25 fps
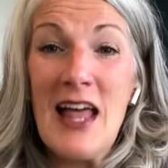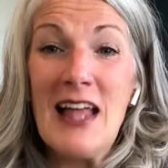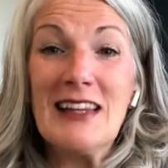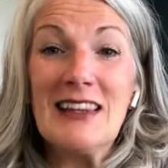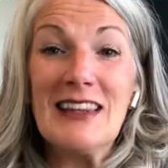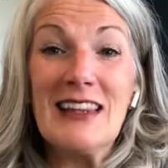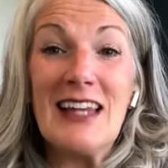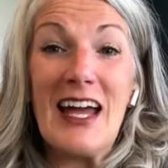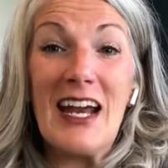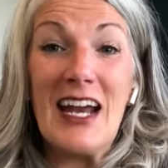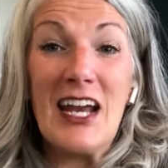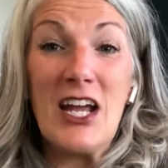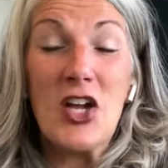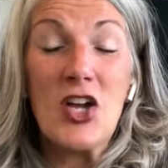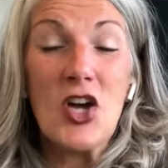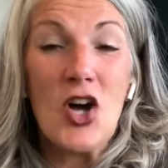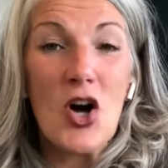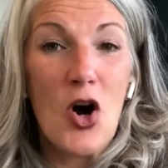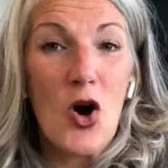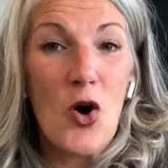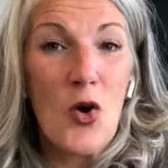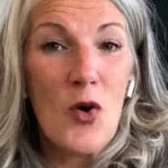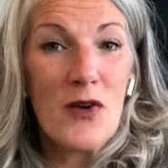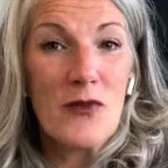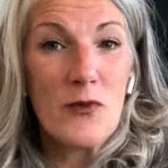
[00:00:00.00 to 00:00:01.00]
letting
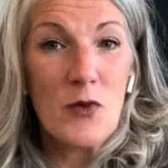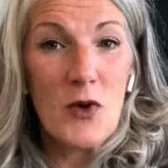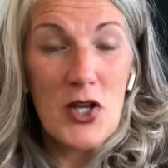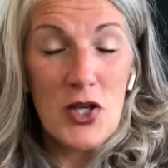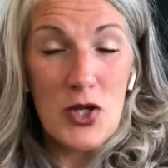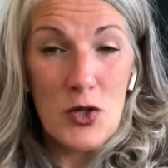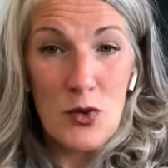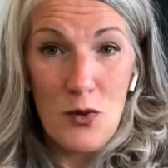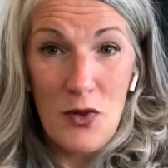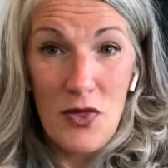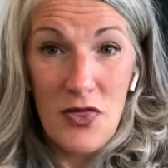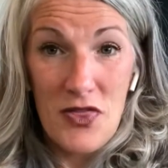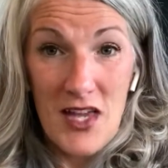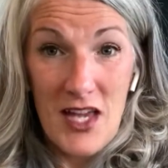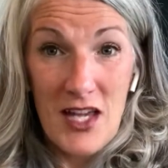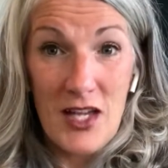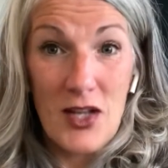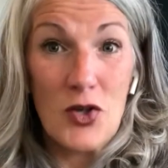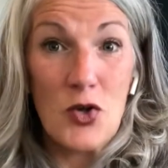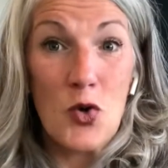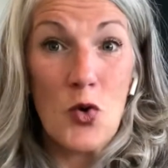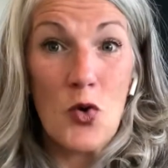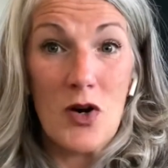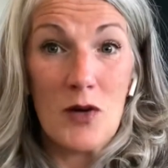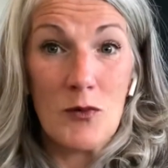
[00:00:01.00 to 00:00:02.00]
go of what you think
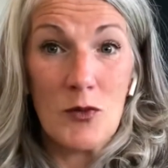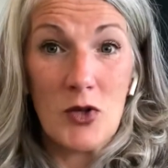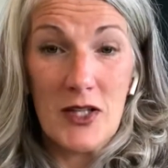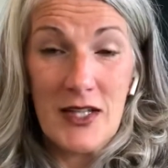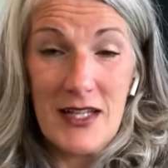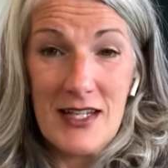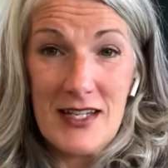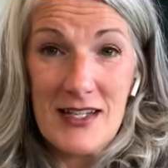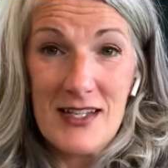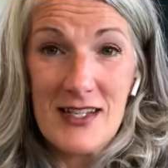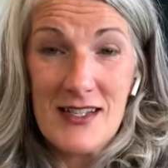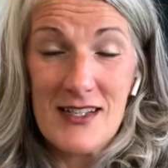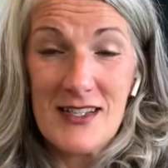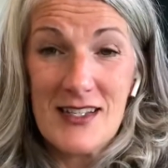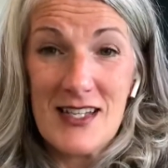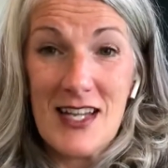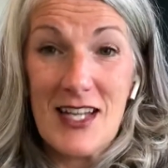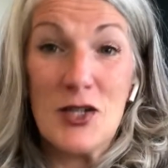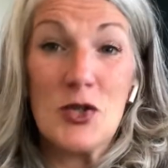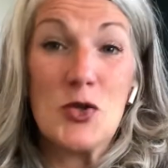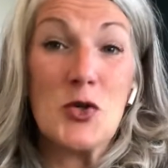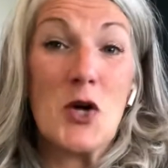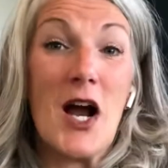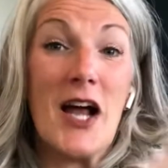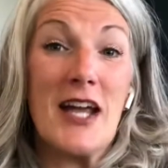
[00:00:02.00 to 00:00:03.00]
normal is
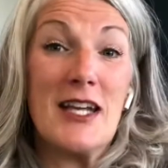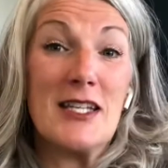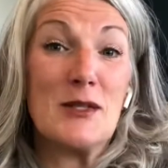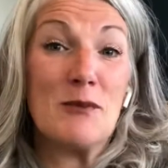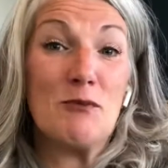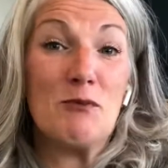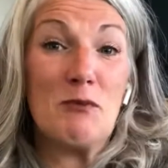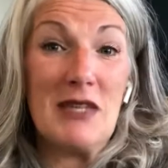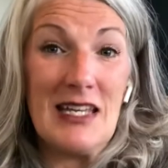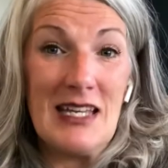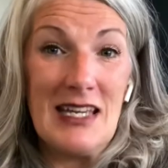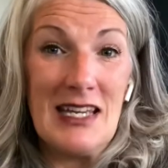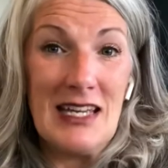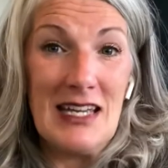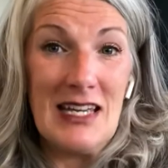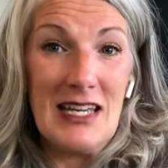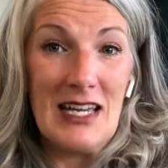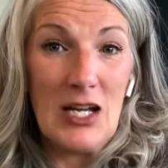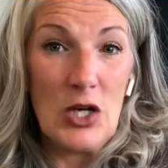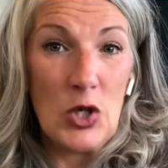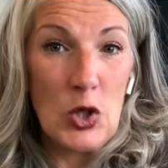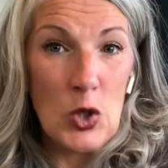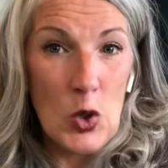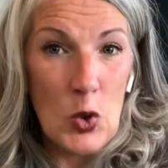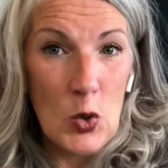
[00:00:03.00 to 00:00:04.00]
and trying to
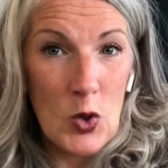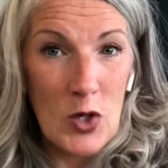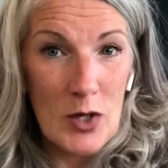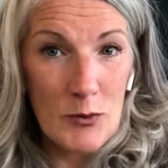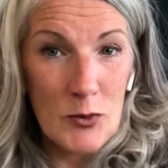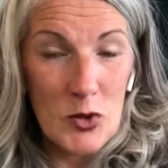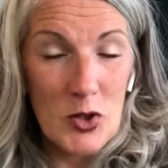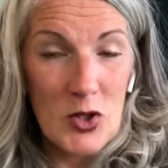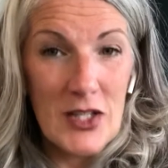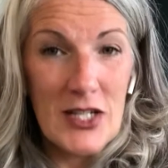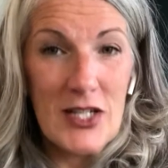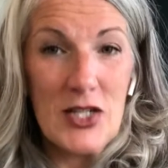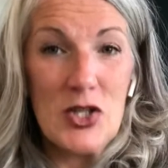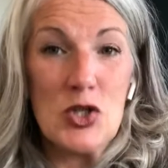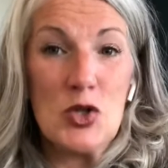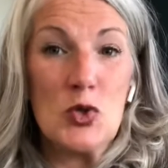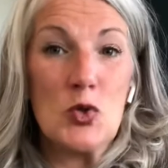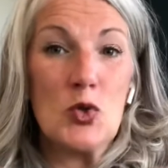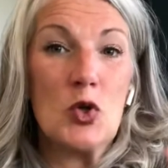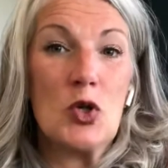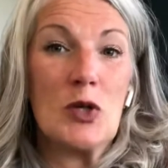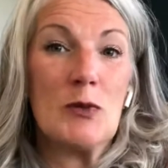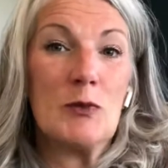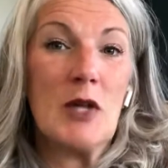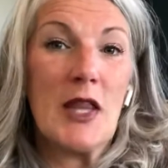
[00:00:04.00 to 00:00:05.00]
be normal and do
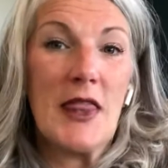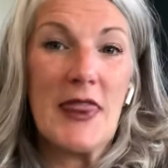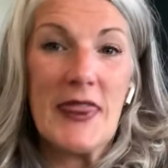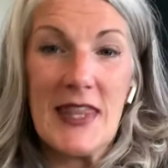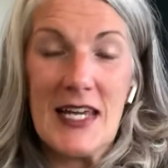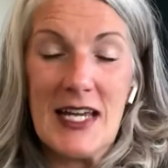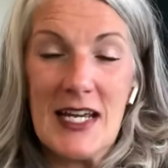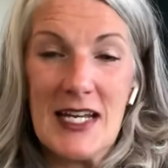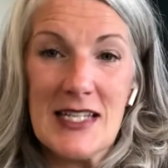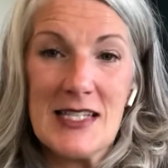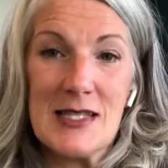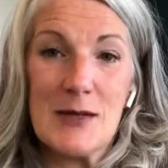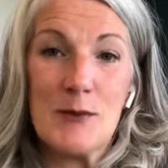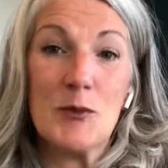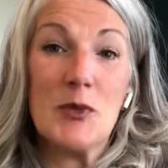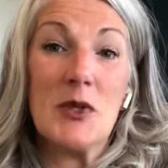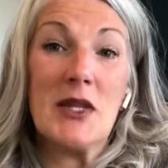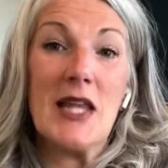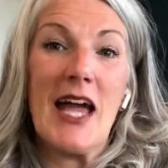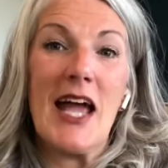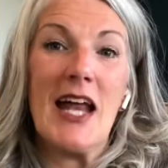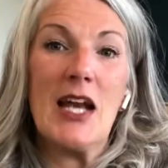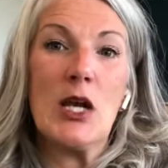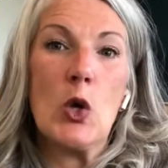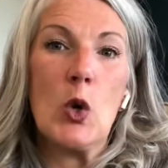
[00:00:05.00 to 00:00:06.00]
normal things and
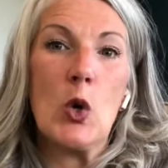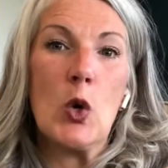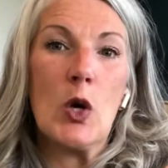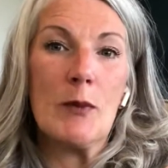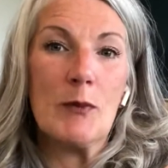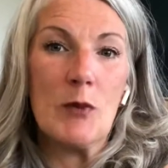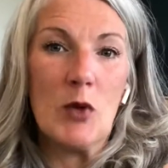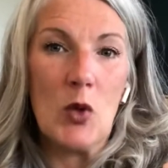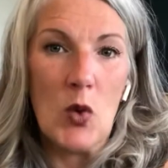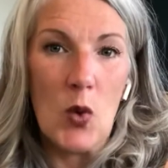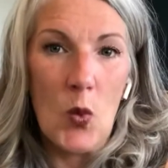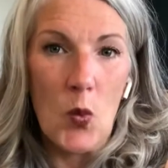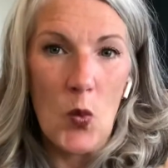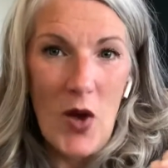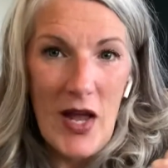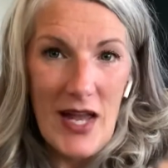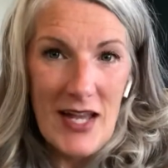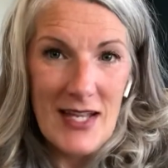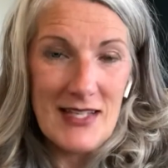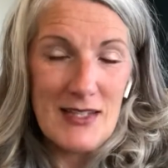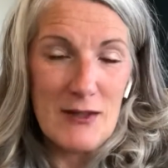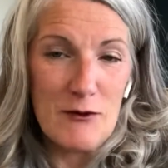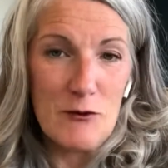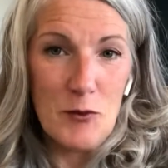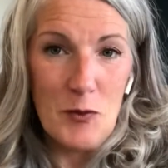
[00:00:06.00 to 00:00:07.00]
plan normal
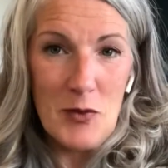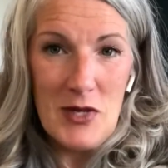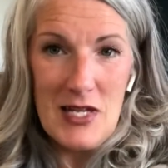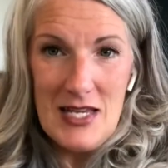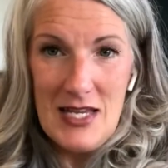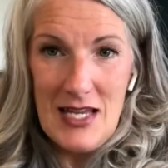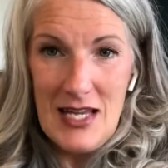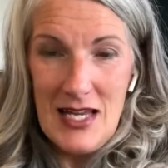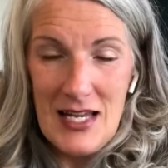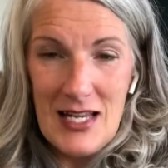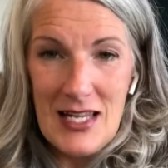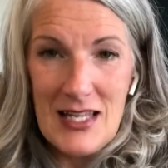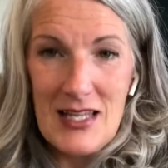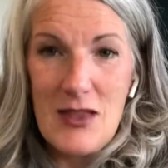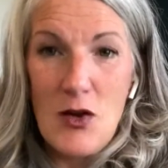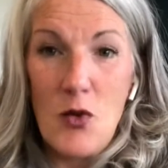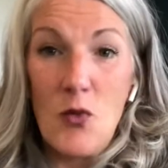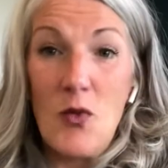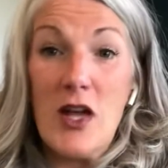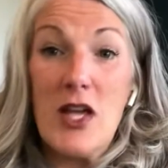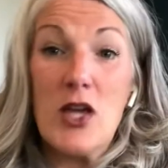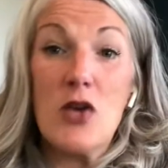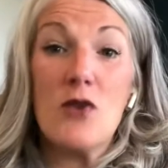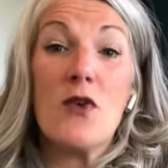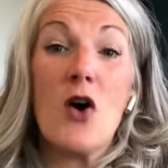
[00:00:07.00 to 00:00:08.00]
ways of being the
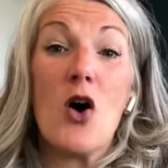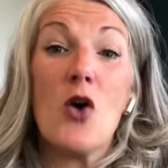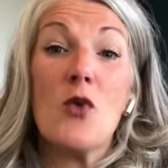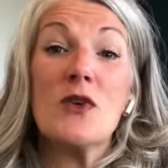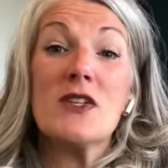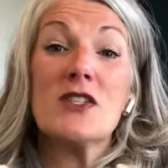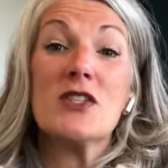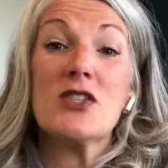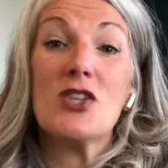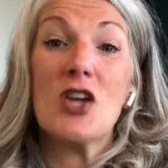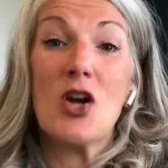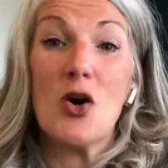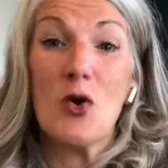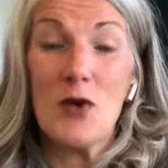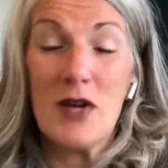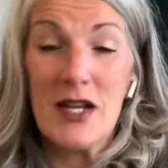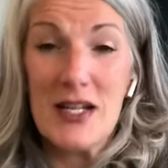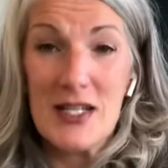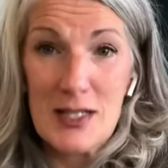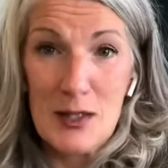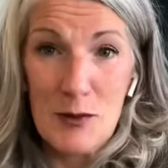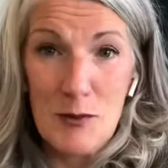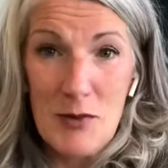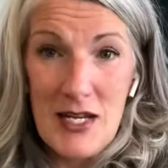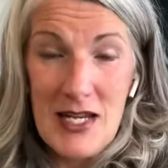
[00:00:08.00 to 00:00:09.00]
way you've always known it
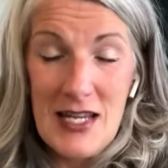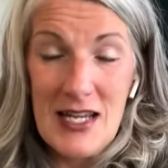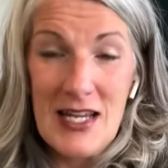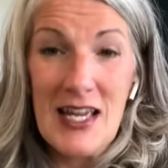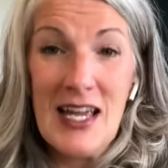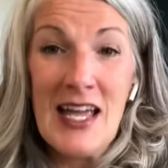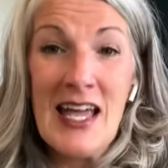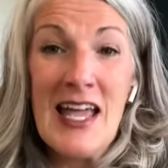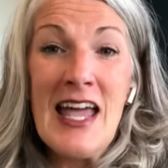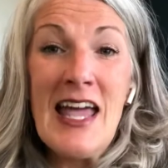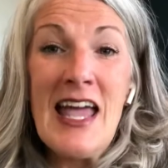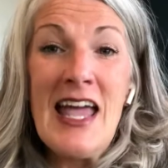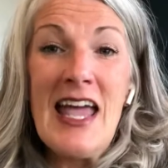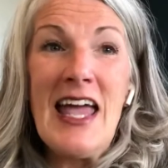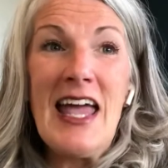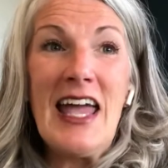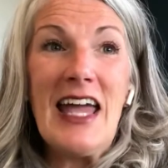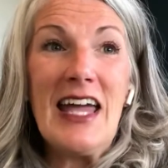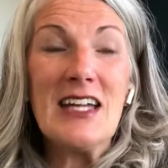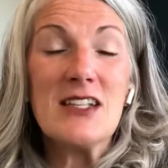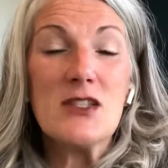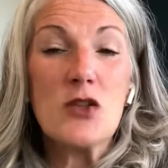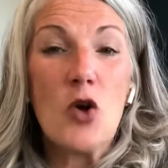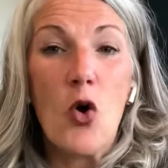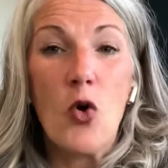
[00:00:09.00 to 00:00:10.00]
to be
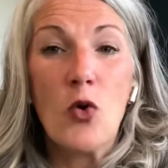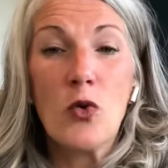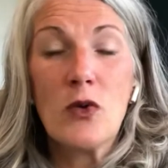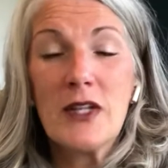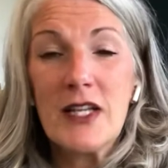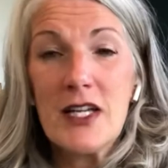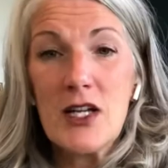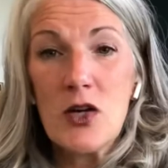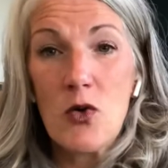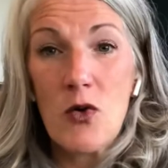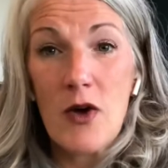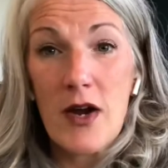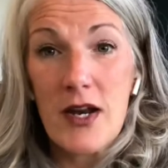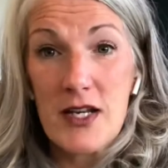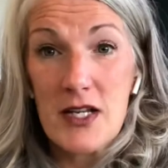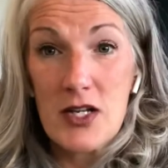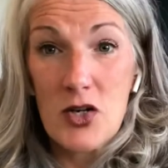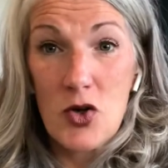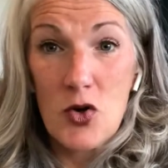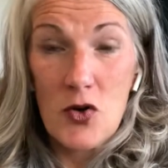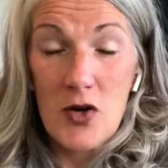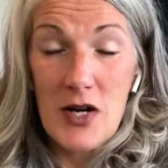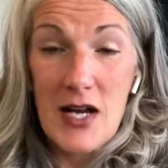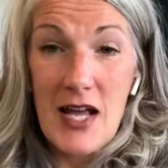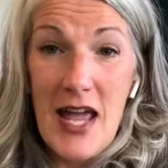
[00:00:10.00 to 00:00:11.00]
is only going to
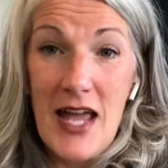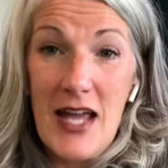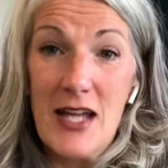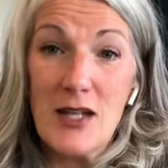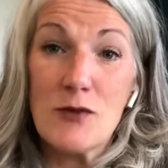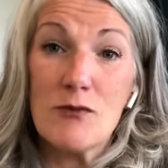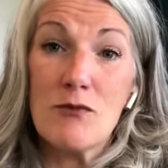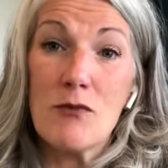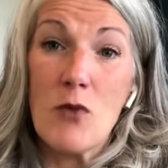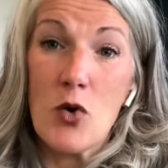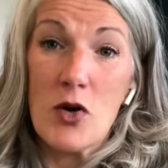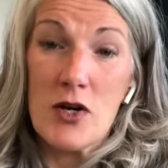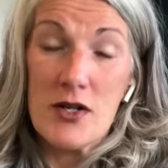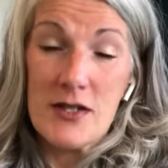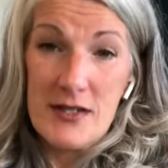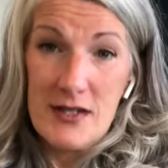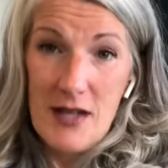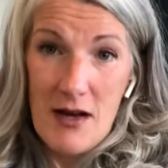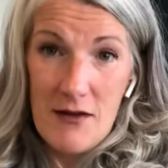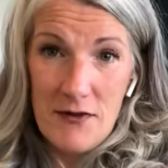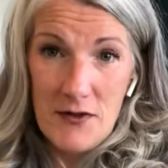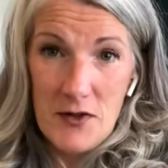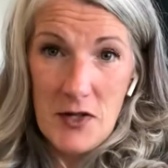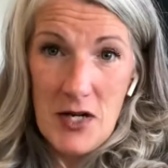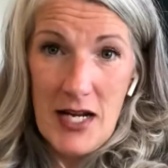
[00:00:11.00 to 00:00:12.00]
create more
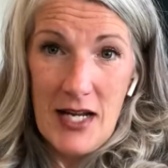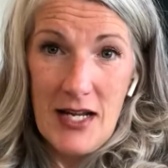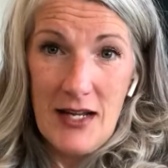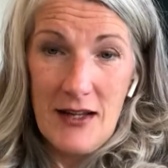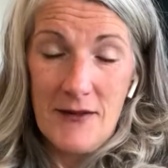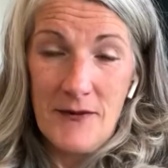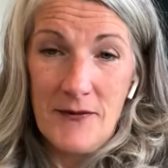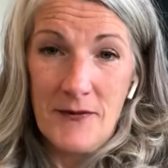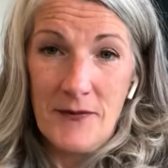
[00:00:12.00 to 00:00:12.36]
suffering.